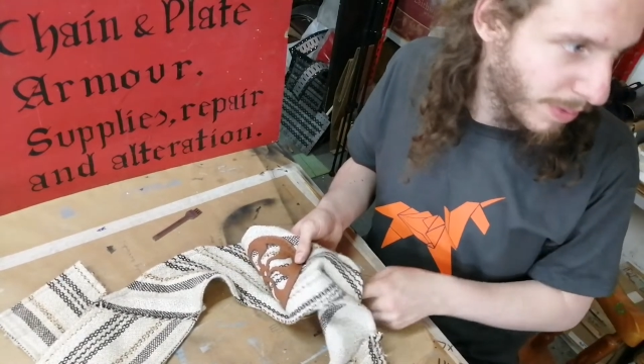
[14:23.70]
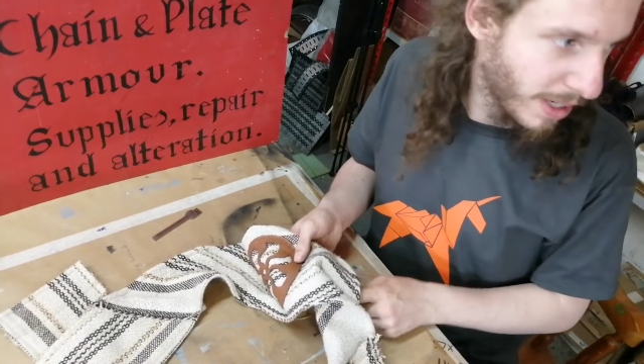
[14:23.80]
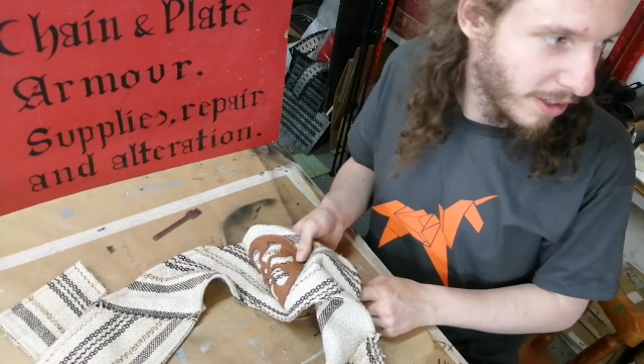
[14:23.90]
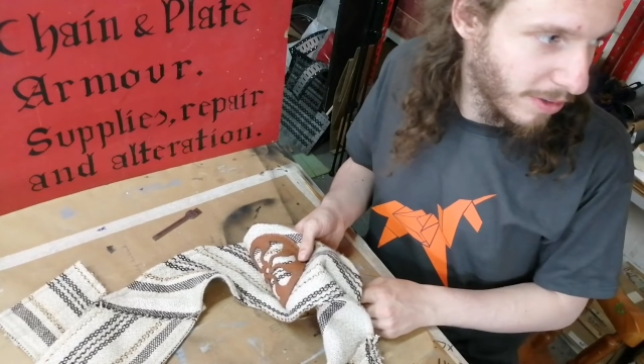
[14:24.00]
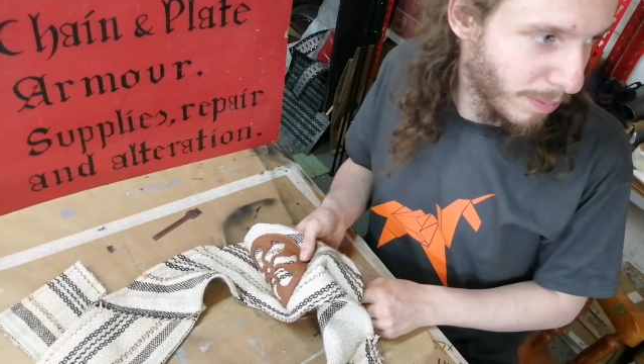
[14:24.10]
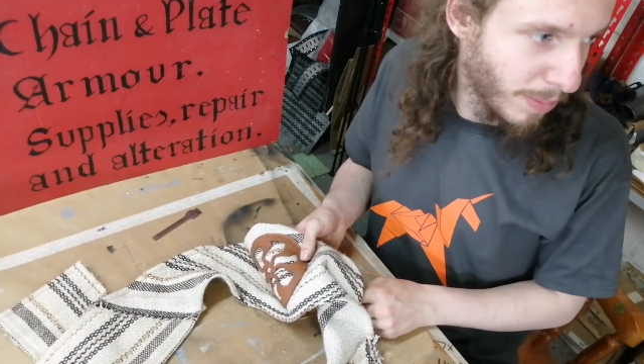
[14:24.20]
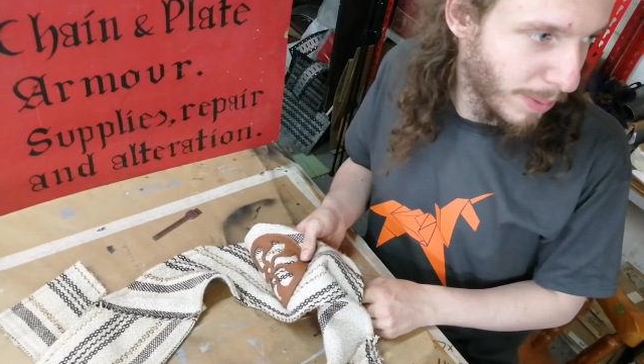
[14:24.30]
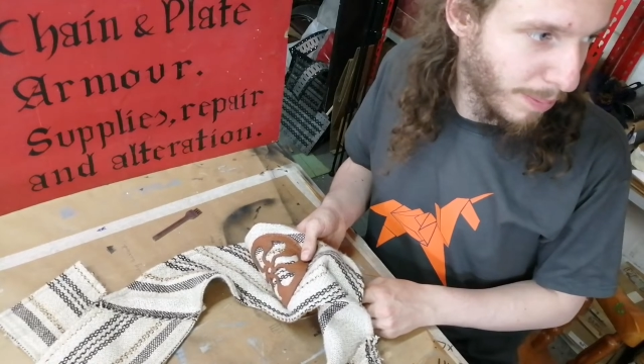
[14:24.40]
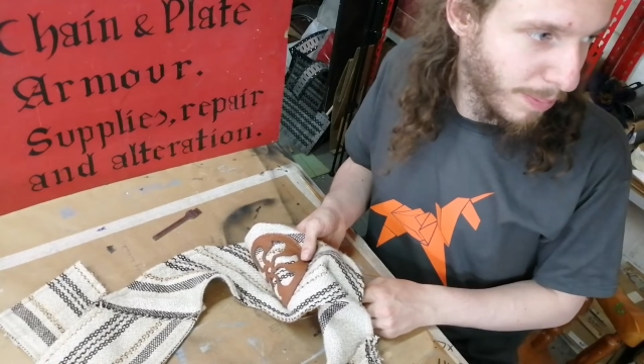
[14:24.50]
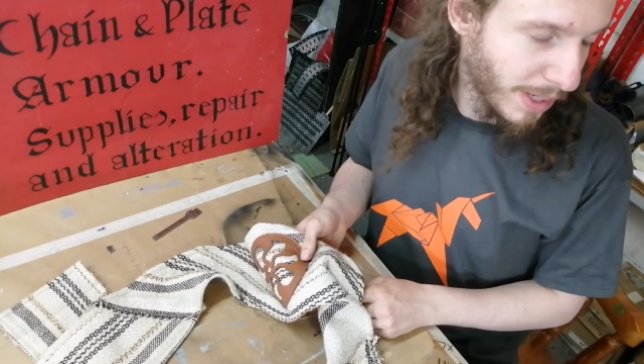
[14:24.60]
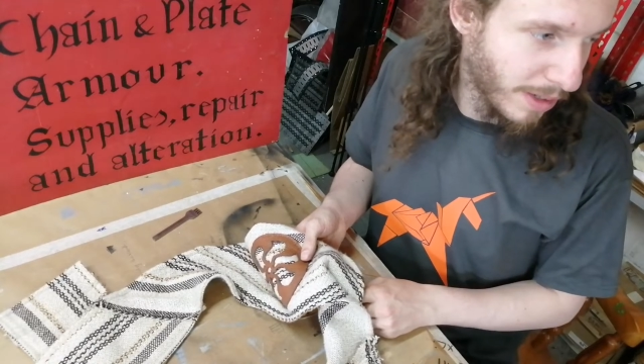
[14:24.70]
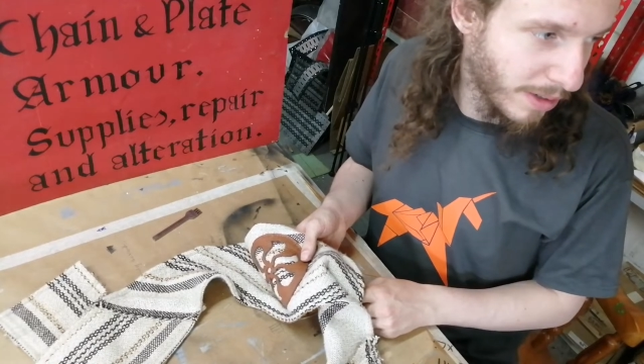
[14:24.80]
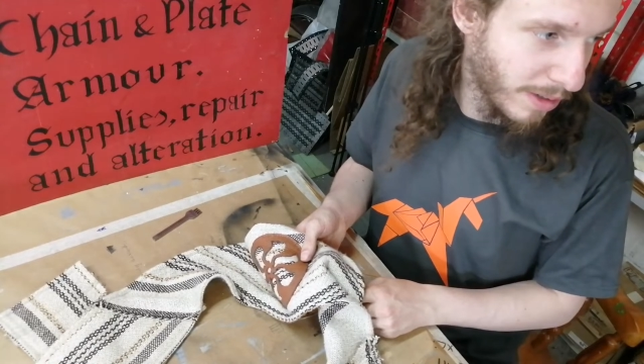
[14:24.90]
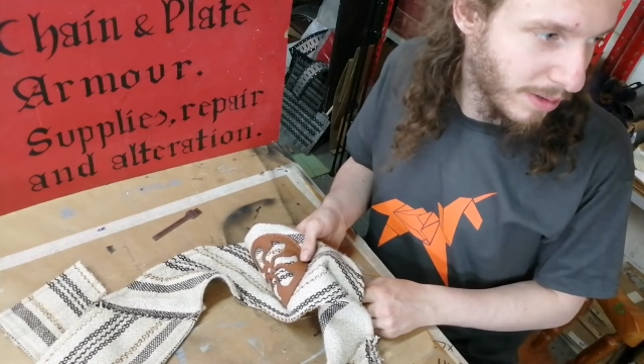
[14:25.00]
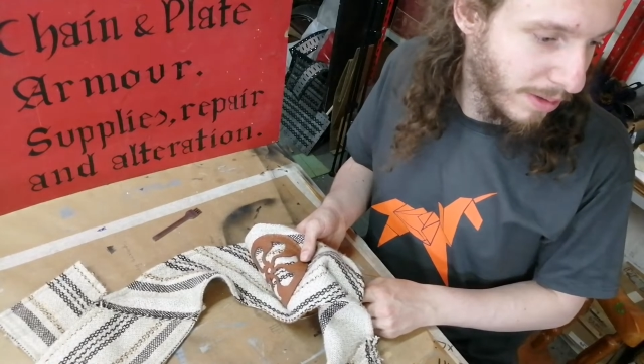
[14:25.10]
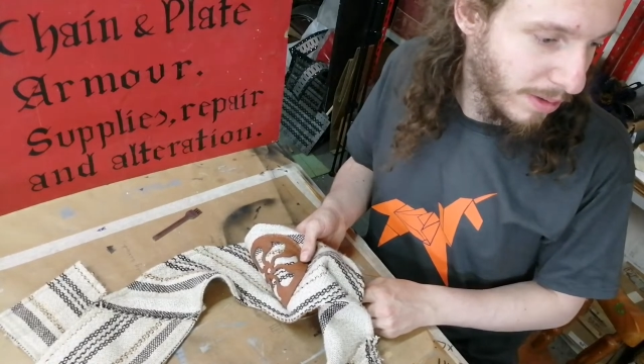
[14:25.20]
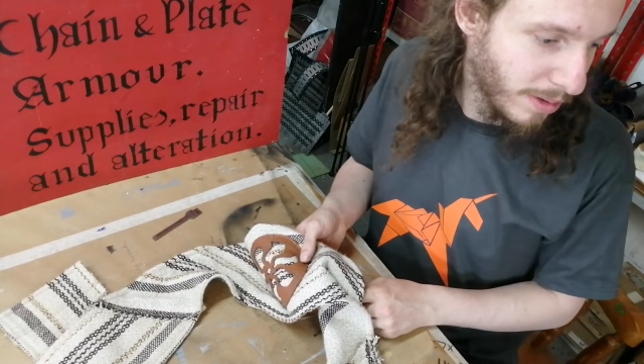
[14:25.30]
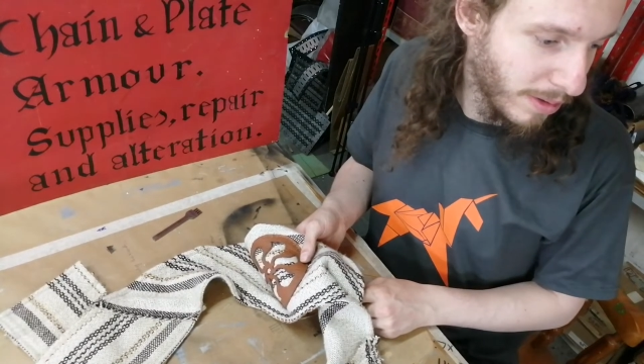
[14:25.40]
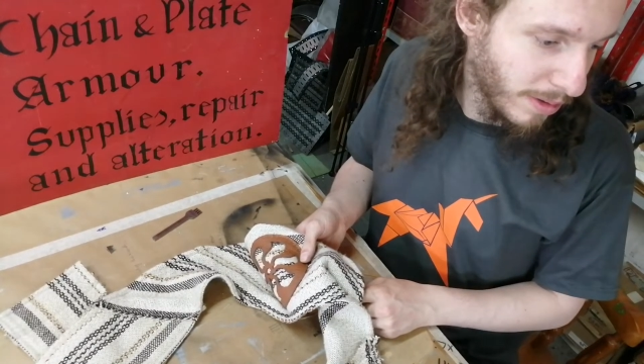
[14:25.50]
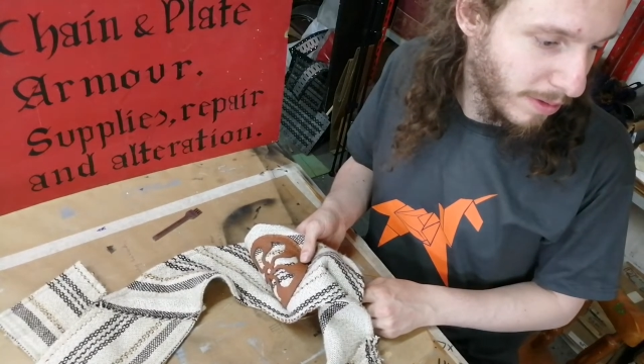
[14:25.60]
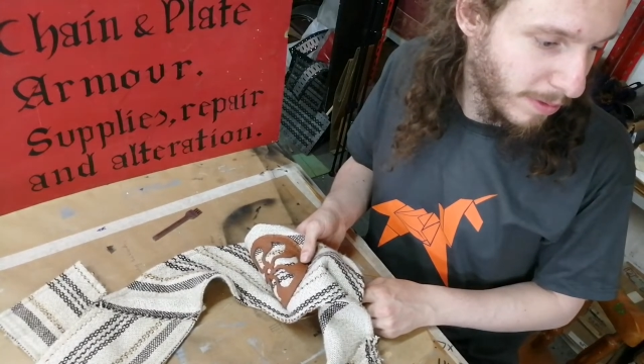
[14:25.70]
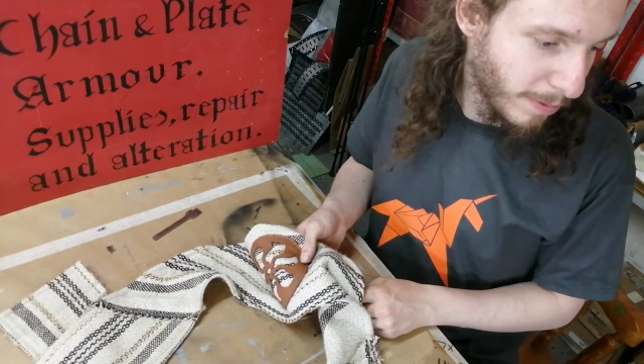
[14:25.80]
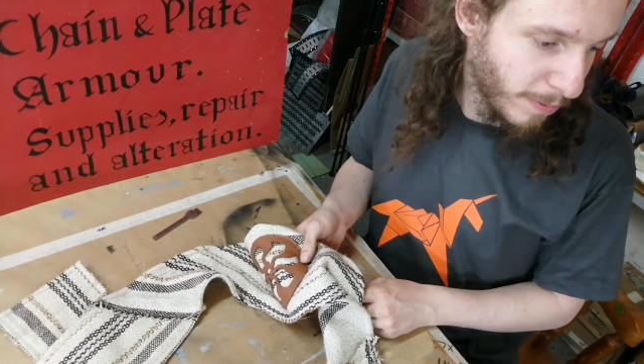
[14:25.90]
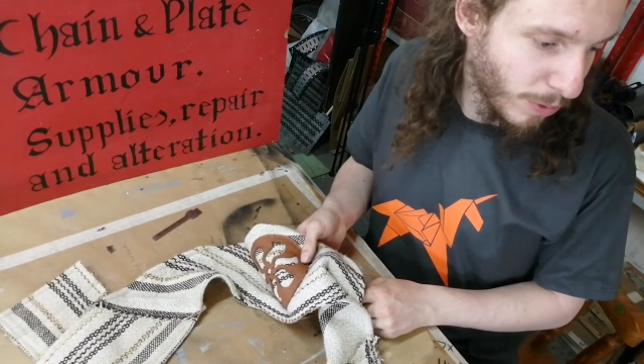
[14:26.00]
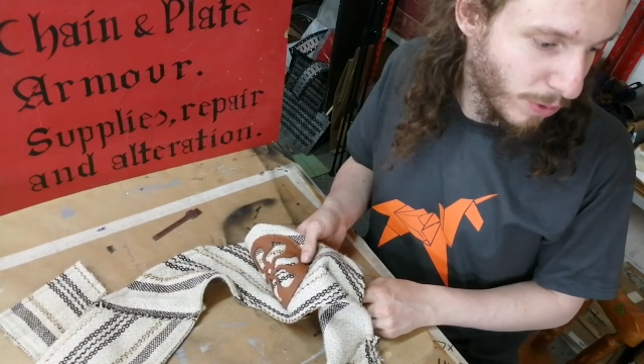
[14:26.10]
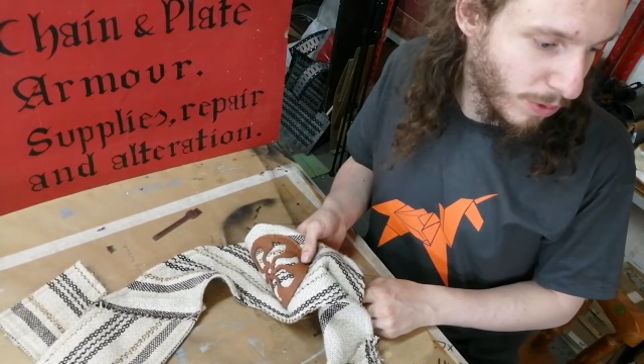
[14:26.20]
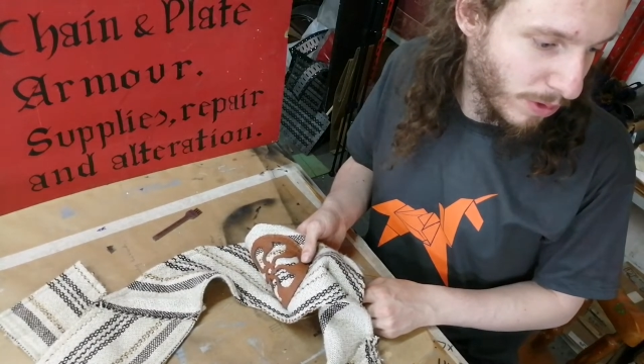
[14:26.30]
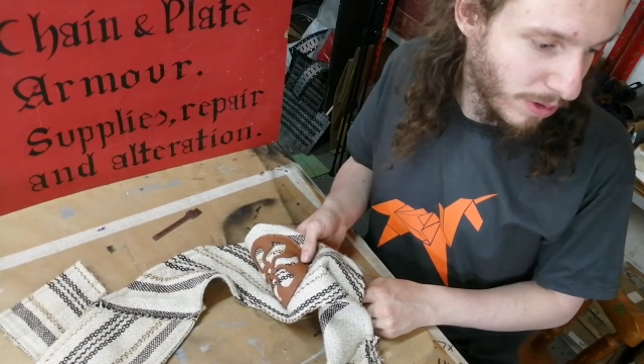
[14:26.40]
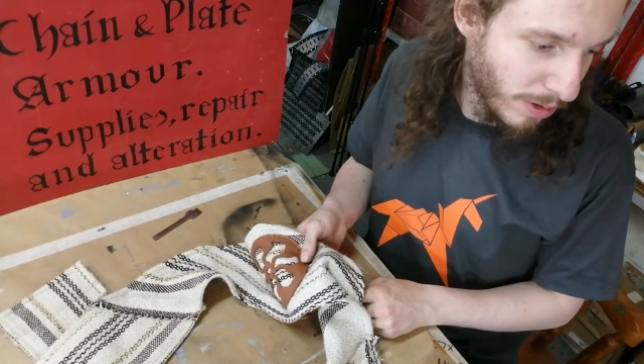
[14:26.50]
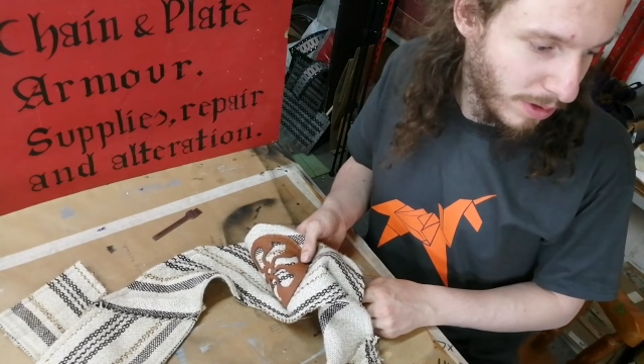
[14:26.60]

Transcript: to make it a bit bigger for